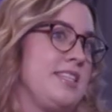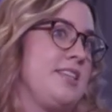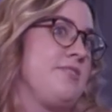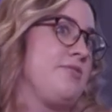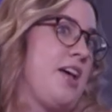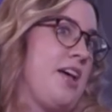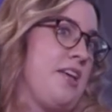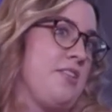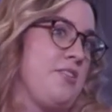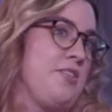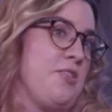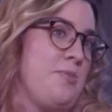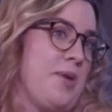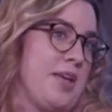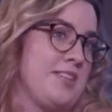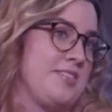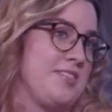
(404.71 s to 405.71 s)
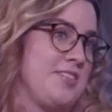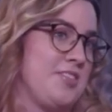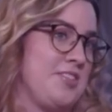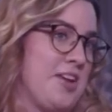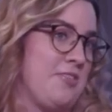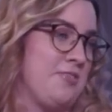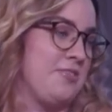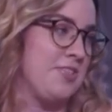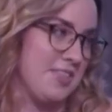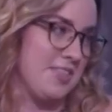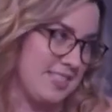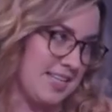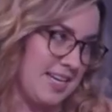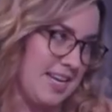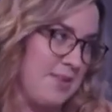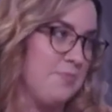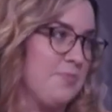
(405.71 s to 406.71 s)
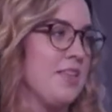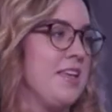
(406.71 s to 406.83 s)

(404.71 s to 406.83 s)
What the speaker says: if not the best, chef in the city.